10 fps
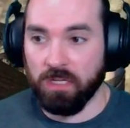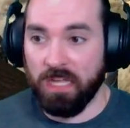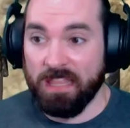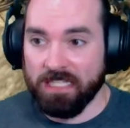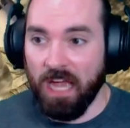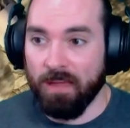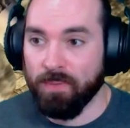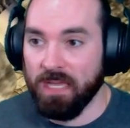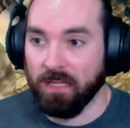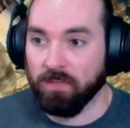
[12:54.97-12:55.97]
in the time
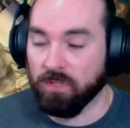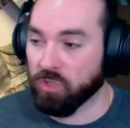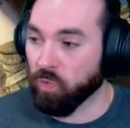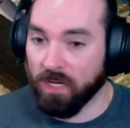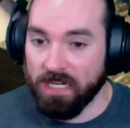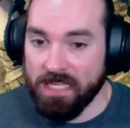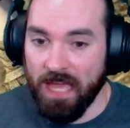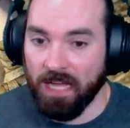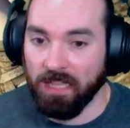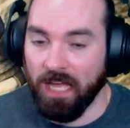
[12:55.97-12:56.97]
being because we're gonna need
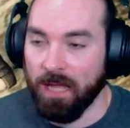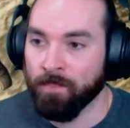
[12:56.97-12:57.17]
that clay.